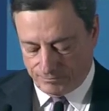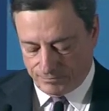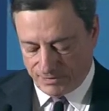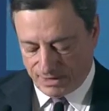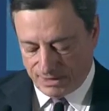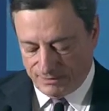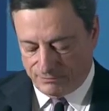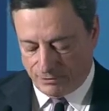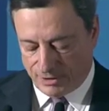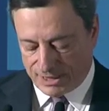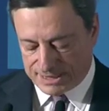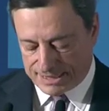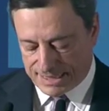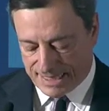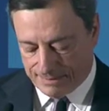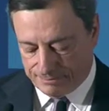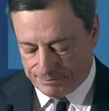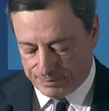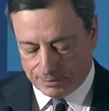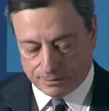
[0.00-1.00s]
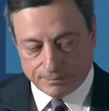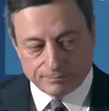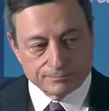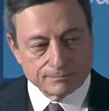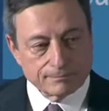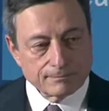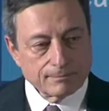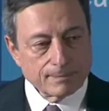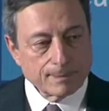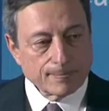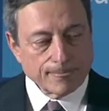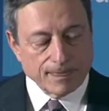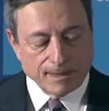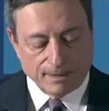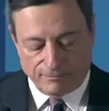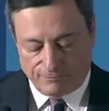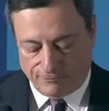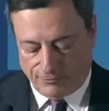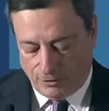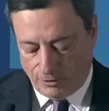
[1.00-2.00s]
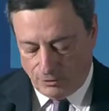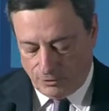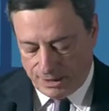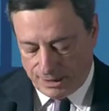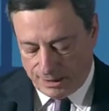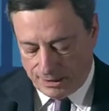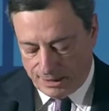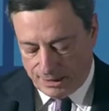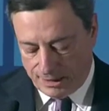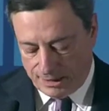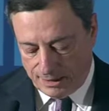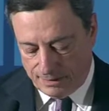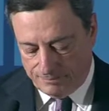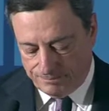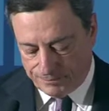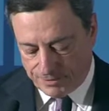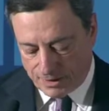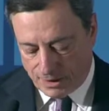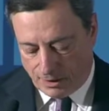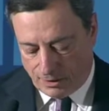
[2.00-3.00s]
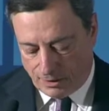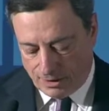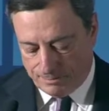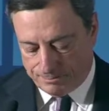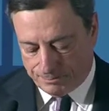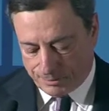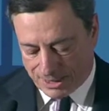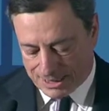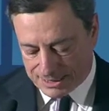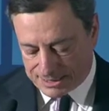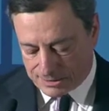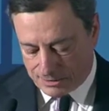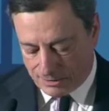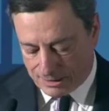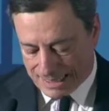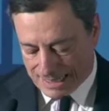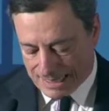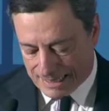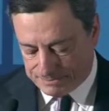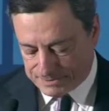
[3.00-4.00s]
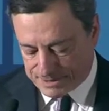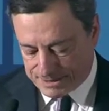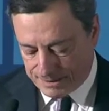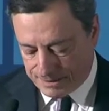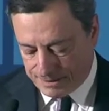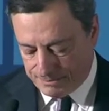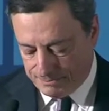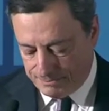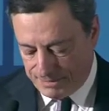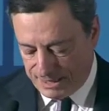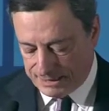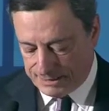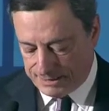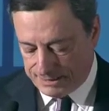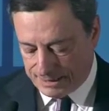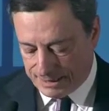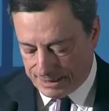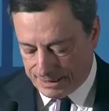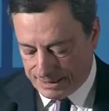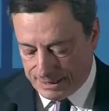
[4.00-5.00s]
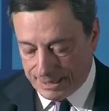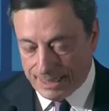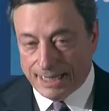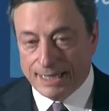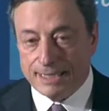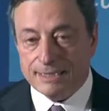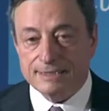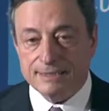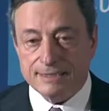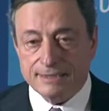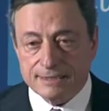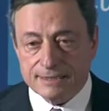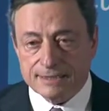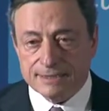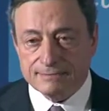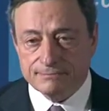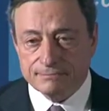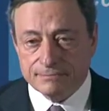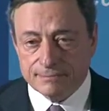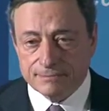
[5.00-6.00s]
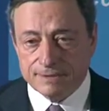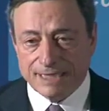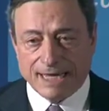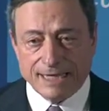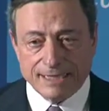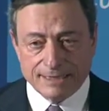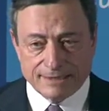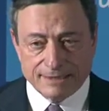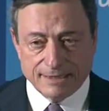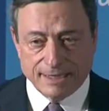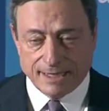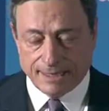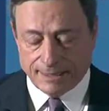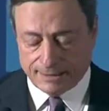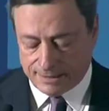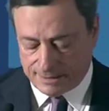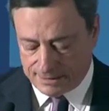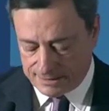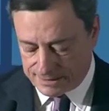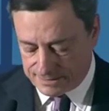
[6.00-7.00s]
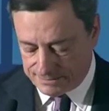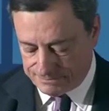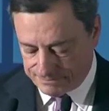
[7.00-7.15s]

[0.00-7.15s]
For example, following the oil price collapse in the mid-1980s,